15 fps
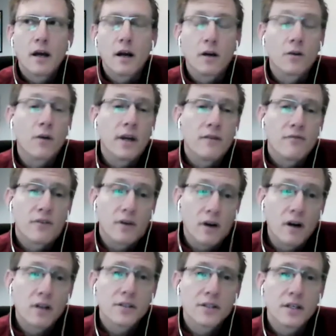are great for
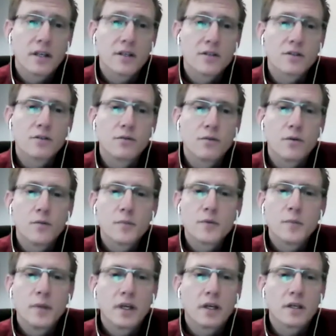us as
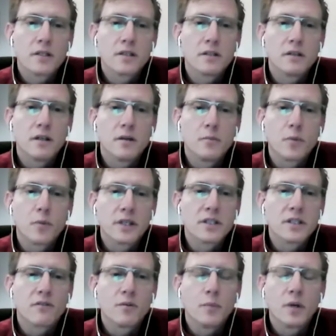groups because it
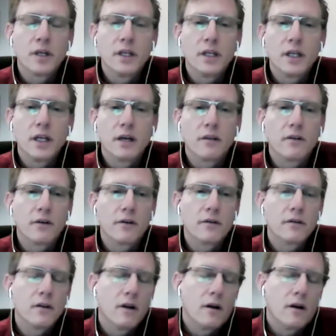brings everybody together.